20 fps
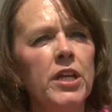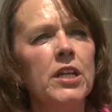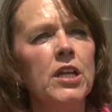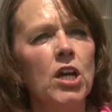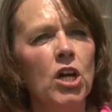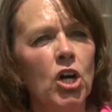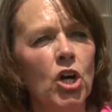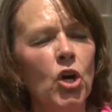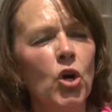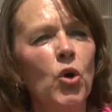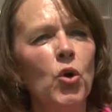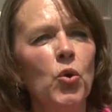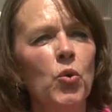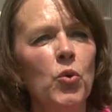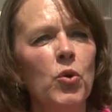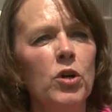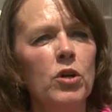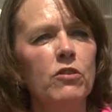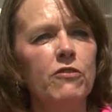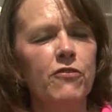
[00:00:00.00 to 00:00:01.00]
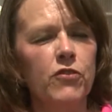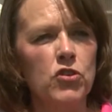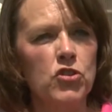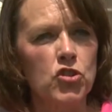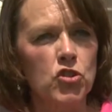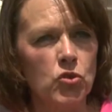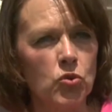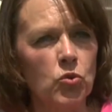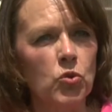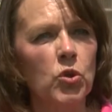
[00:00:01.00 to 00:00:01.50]
know for
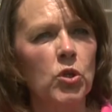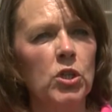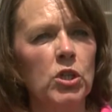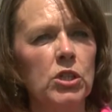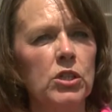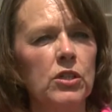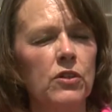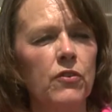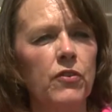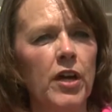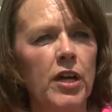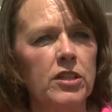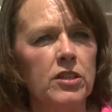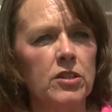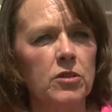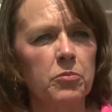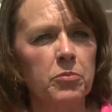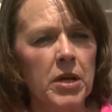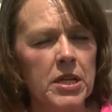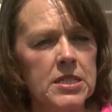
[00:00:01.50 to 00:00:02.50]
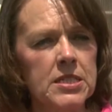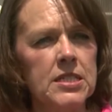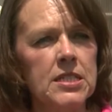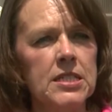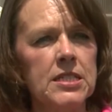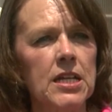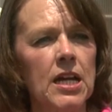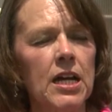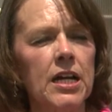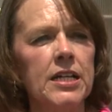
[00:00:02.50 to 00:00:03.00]
sure that the
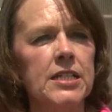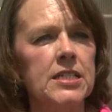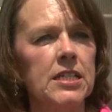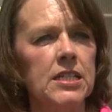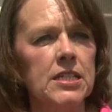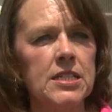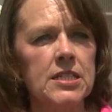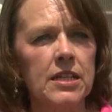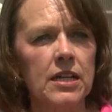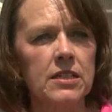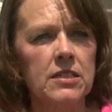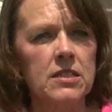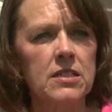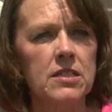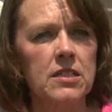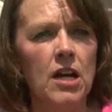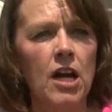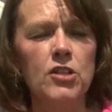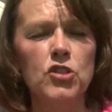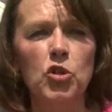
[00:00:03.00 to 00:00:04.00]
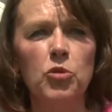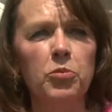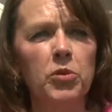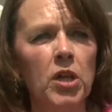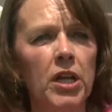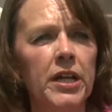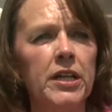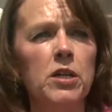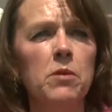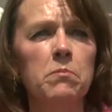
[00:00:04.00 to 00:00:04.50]
pesticides and insecticides are
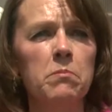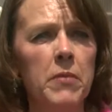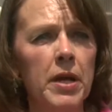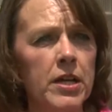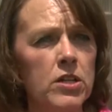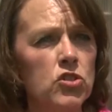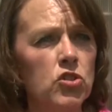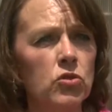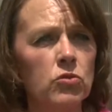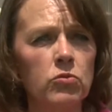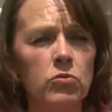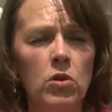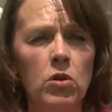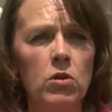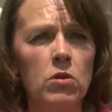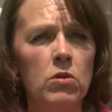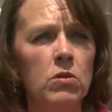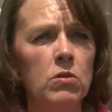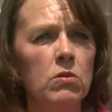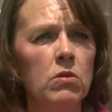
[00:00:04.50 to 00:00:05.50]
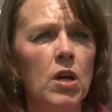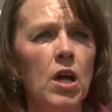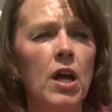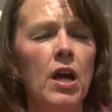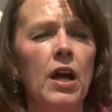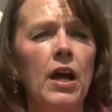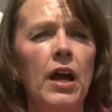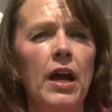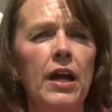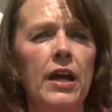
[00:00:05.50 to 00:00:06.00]
playing a major role,
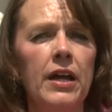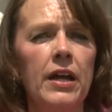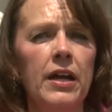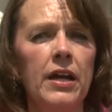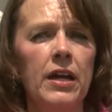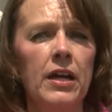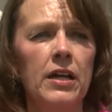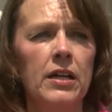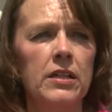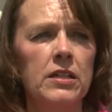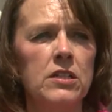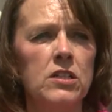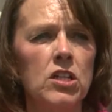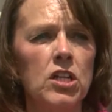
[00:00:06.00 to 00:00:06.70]
and